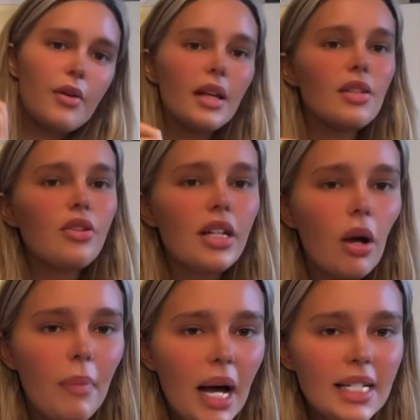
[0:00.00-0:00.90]
Cute, it's
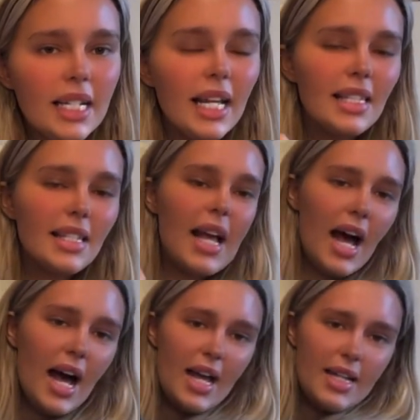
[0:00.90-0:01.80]
already got padding
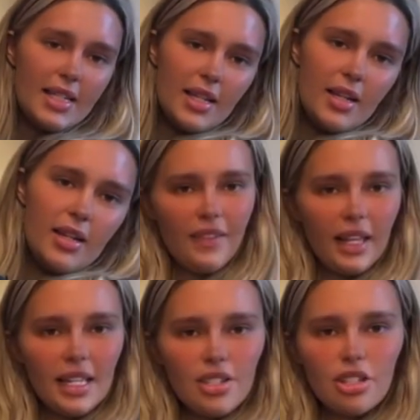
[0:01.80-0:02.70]
inside. I
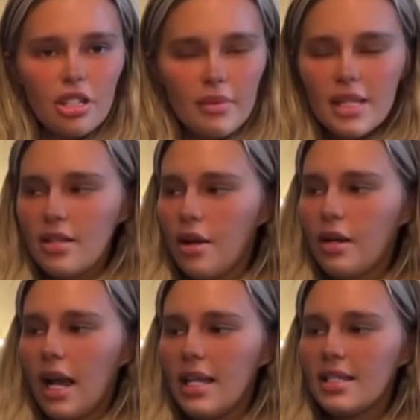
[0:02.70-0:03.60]
think it's just going to be
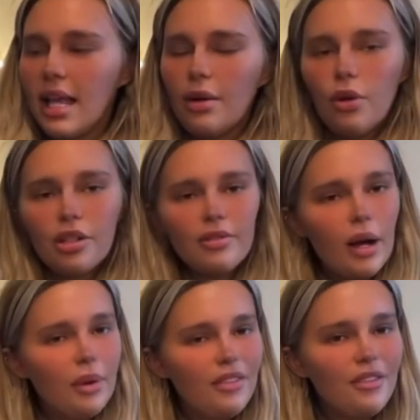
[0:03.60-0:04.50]
so nice, like walking
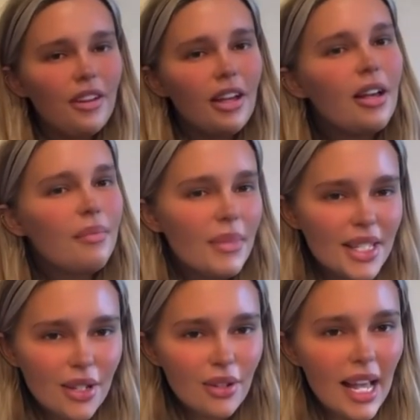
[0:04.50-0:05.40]
around with my
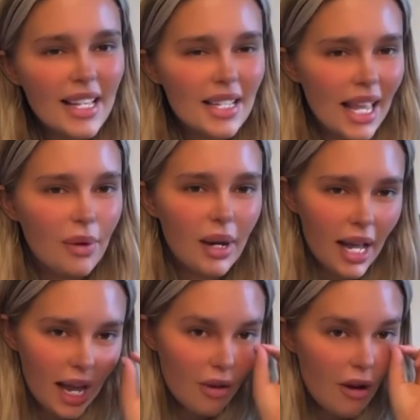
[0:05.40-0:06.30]
suitcase and like
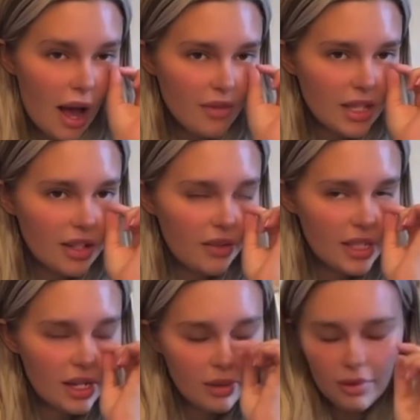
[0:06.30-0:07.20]
when I arrive and
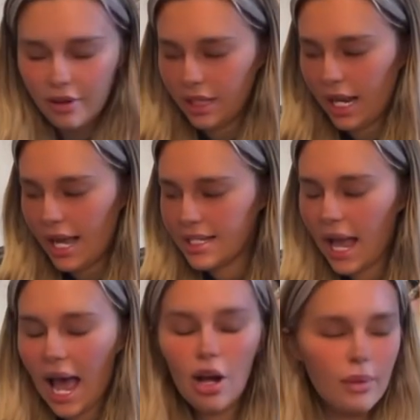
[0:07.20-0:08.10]
stuff, it's going to be really
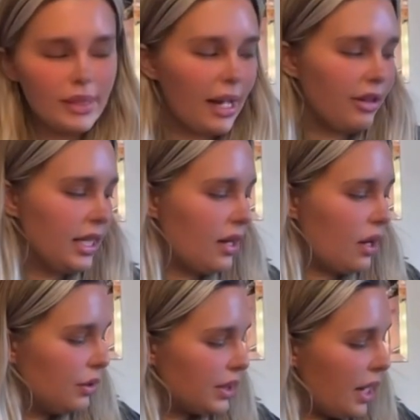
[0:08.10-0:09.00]
nice. I always get really
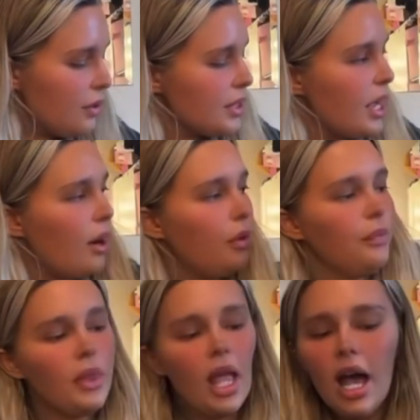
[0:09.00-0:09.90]
cold though,
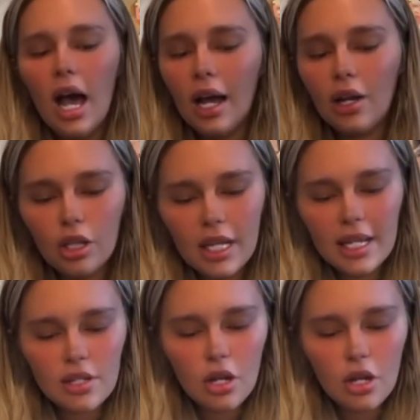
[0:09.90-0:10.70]
so I got